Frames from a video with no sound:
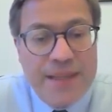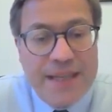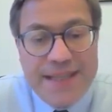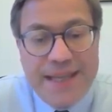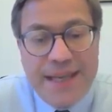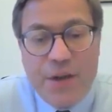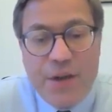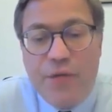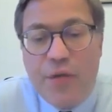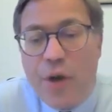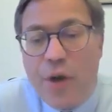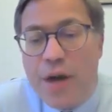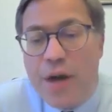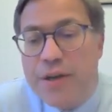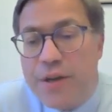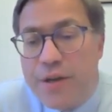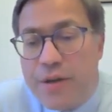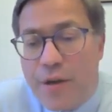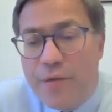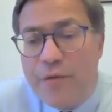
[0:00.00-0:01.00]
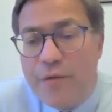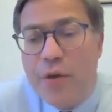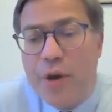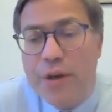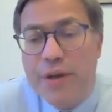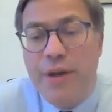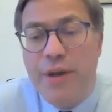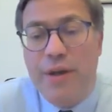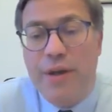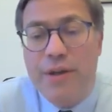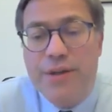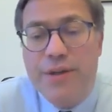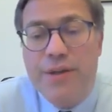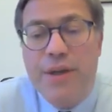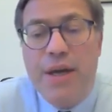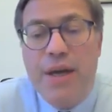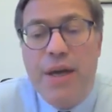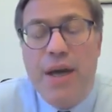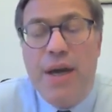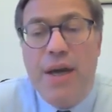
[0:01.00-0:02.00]
The set of criteria for
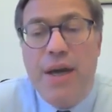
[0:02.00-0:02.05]
adults